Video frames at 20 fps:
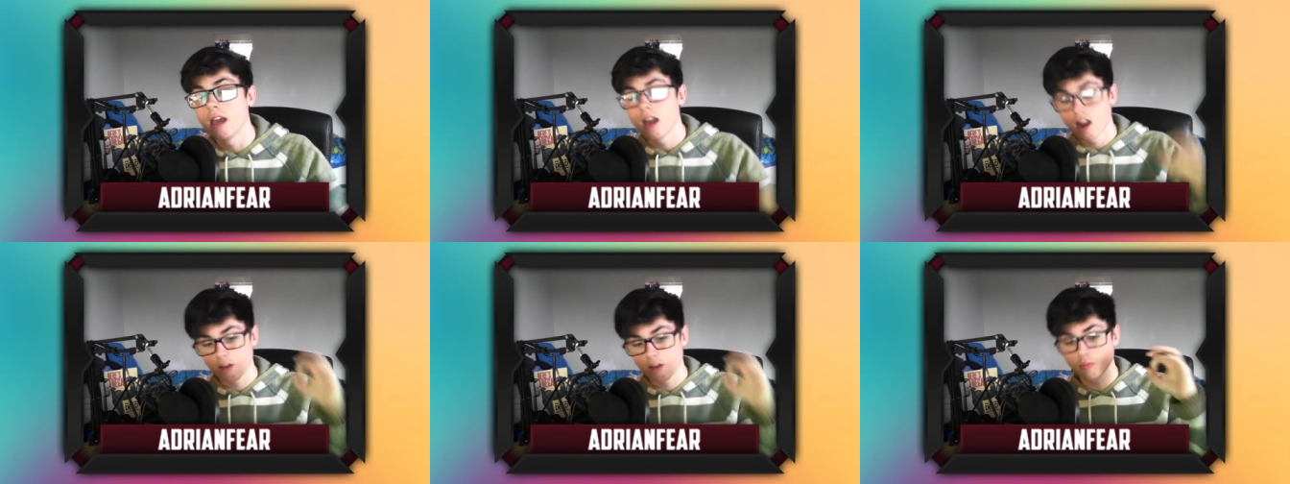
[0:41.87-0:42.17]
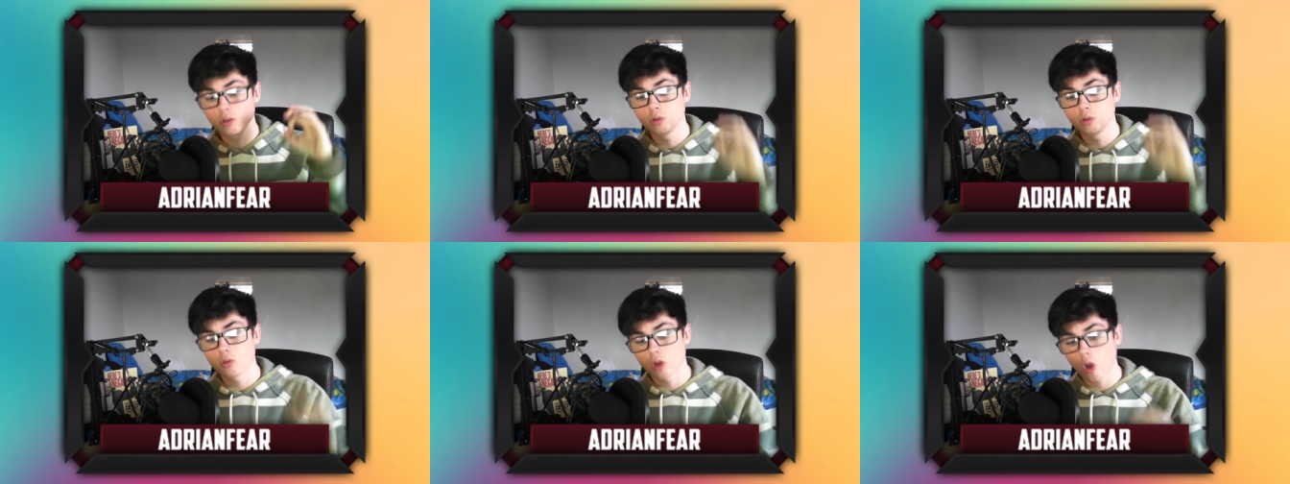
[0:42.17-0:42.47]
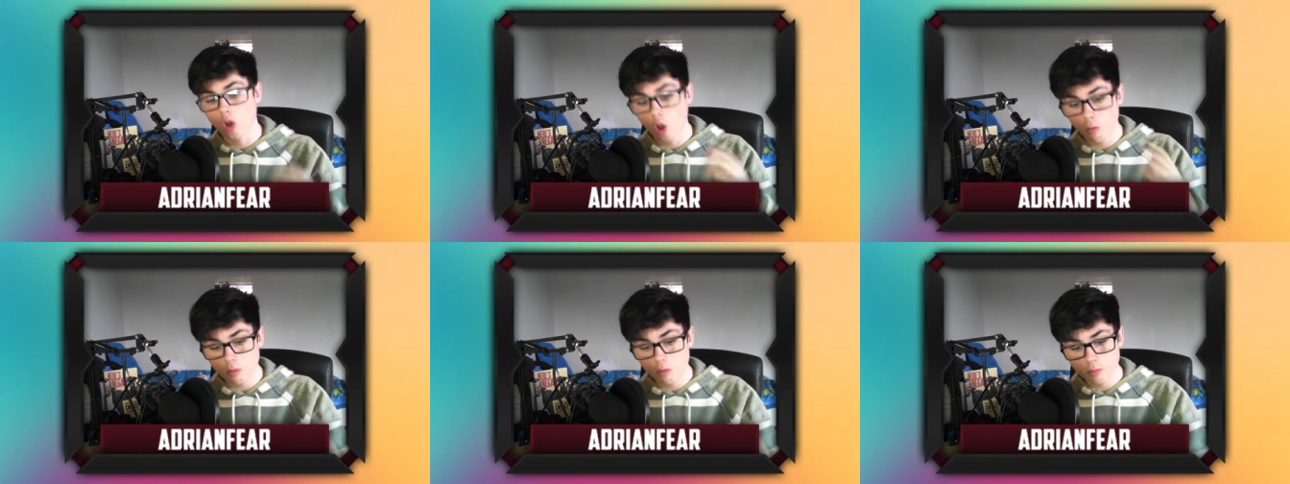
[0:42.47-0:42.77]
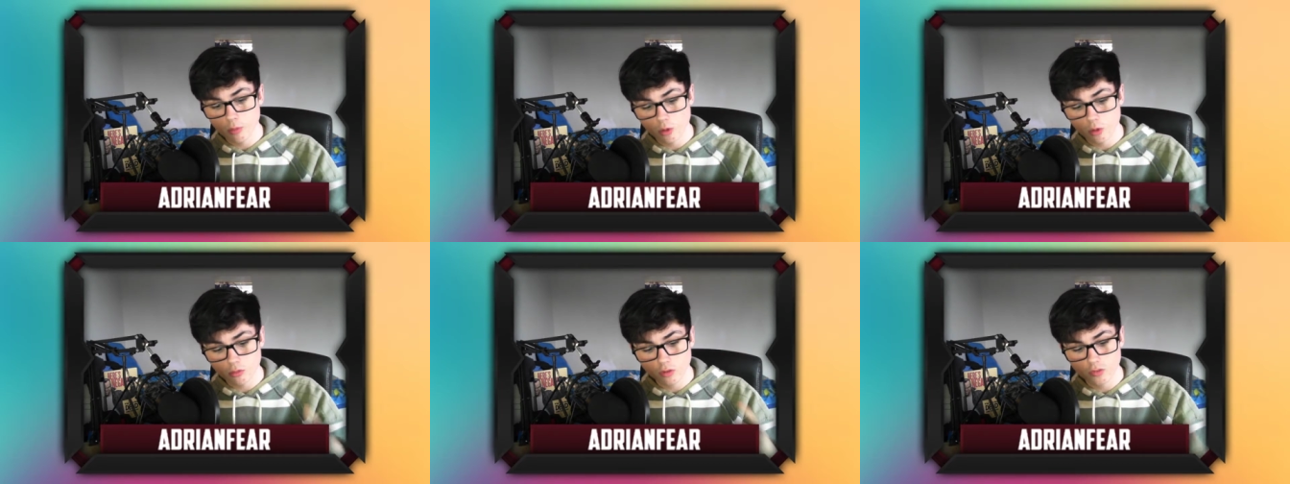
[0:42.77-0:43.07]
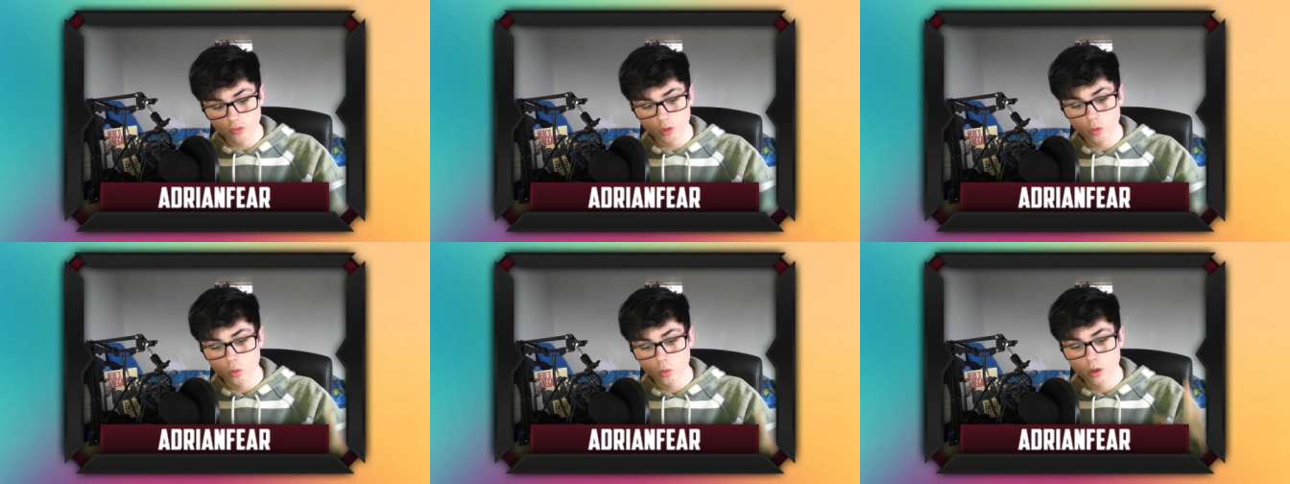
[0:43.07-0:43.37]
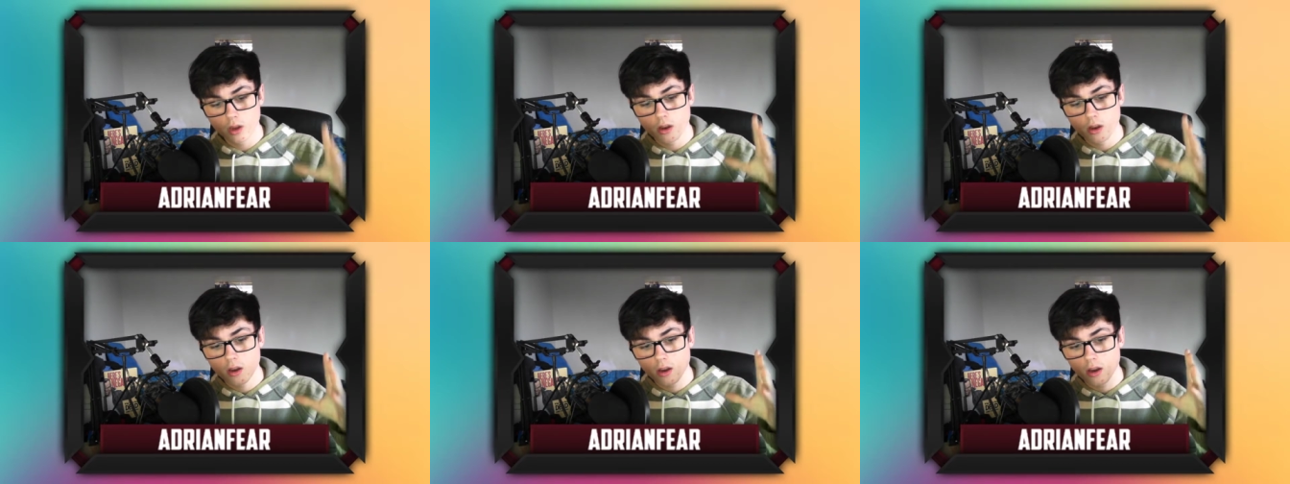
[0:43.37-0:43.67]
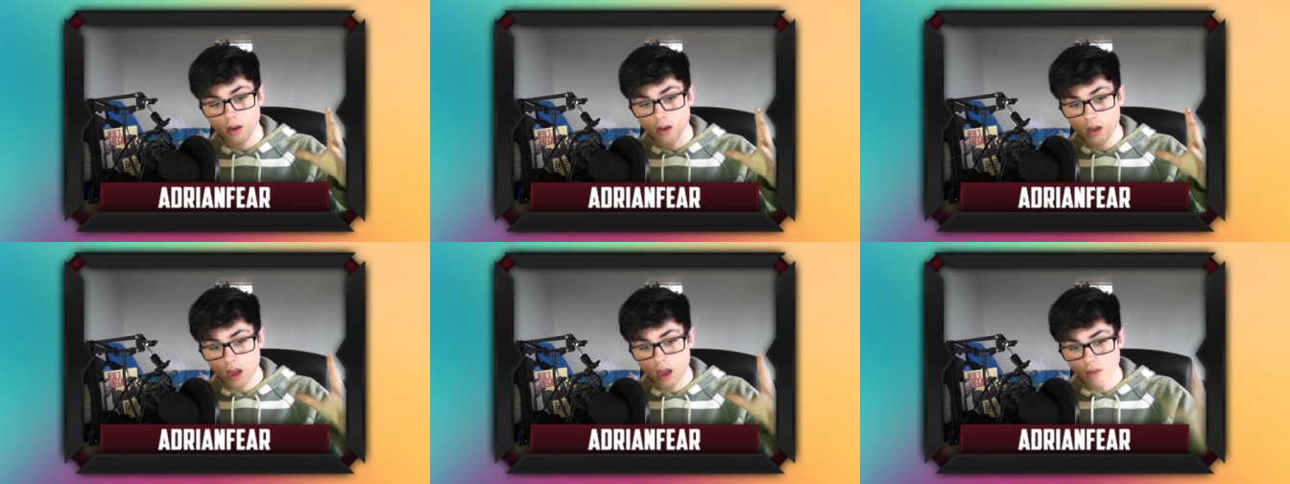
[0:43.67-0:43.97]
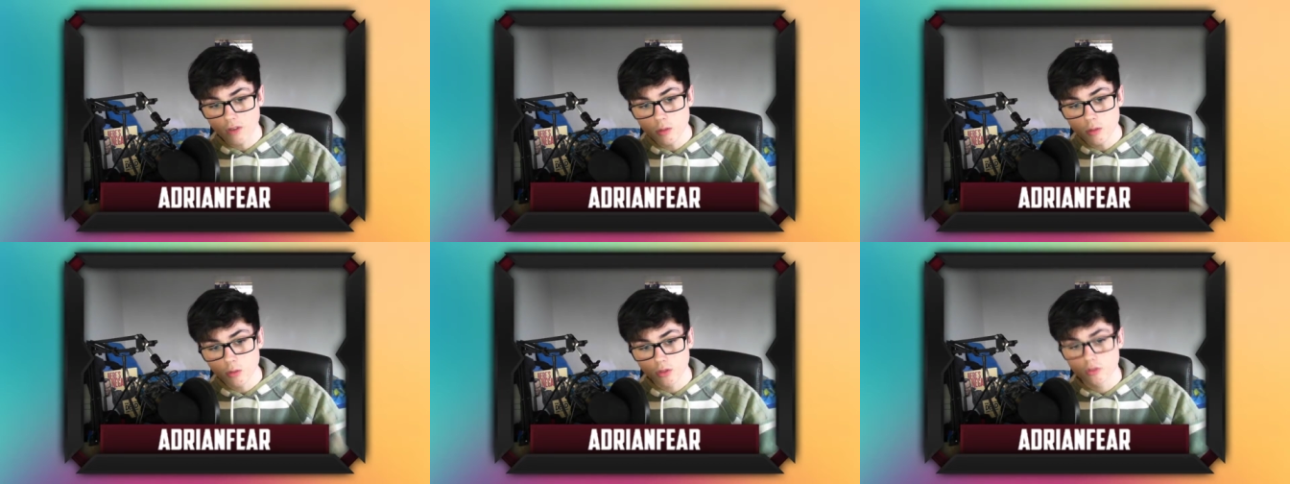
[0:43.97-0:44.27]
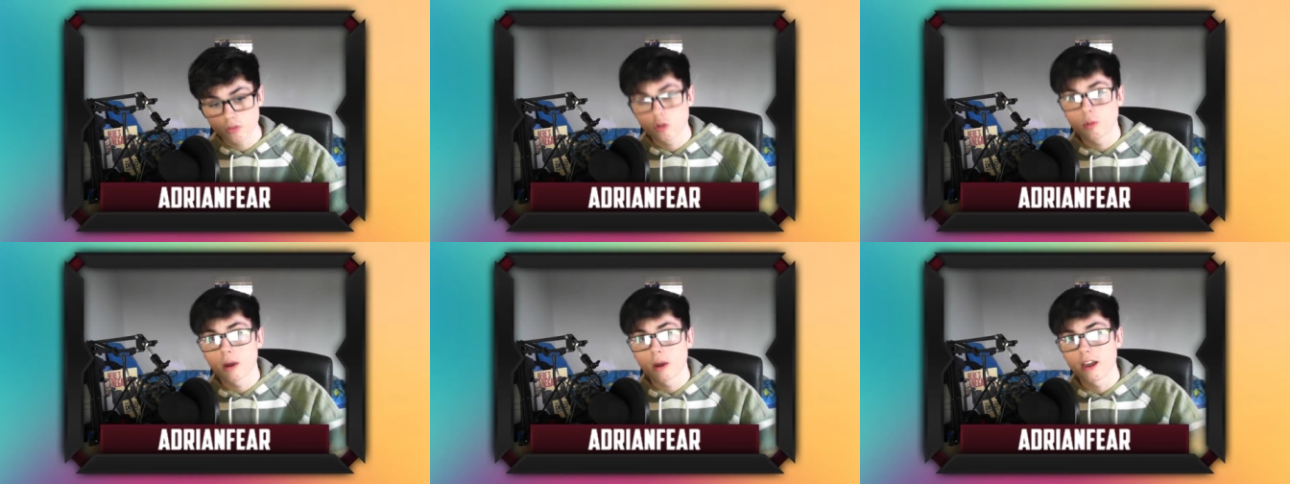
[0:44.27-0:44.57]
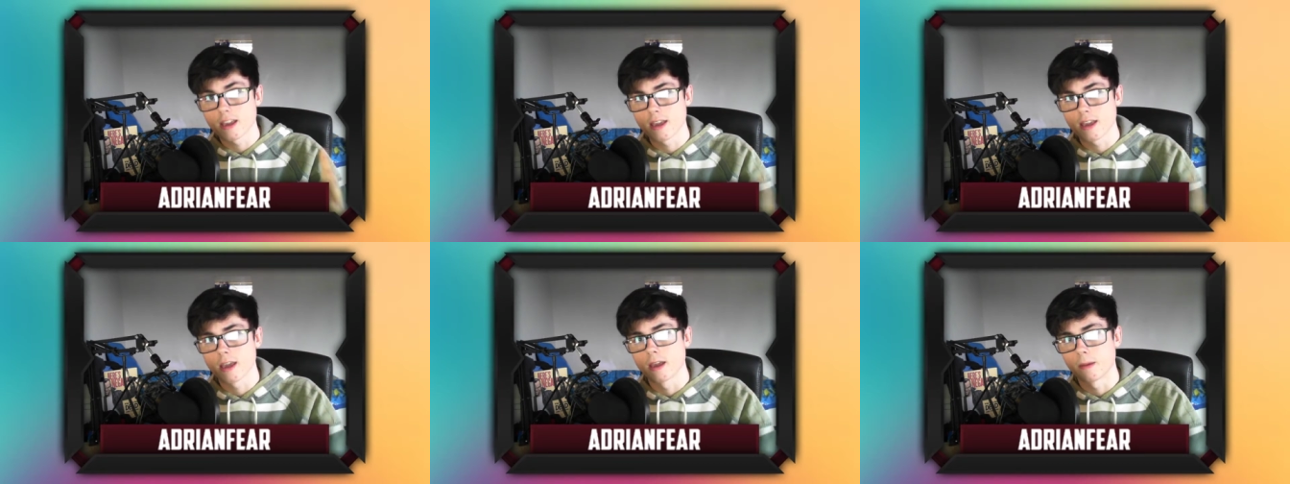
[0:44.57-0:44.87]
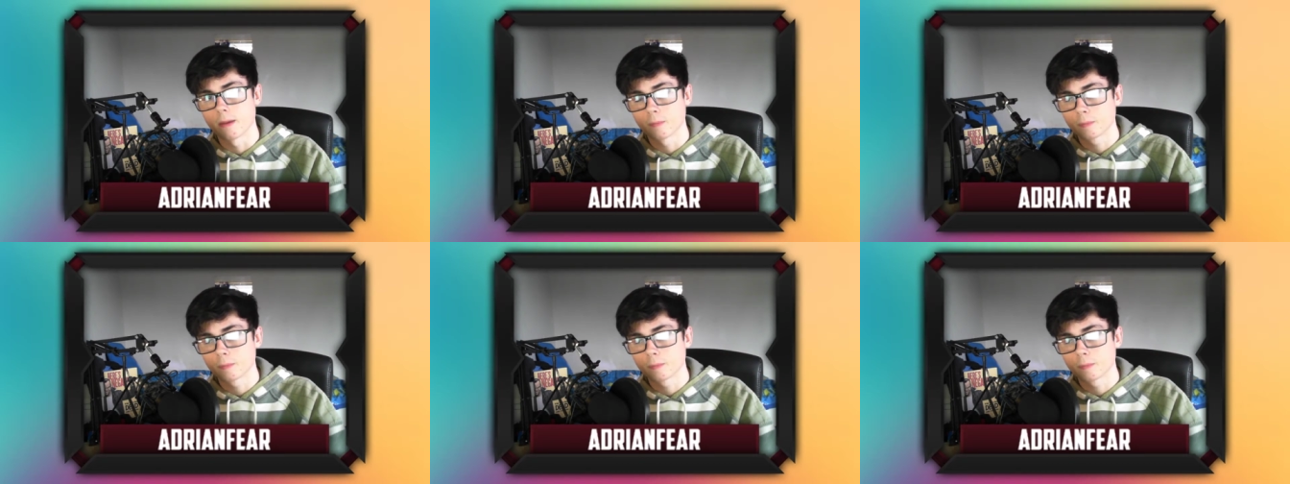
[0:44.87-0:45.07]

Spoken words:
I've been doing a comic book review every month for about a year.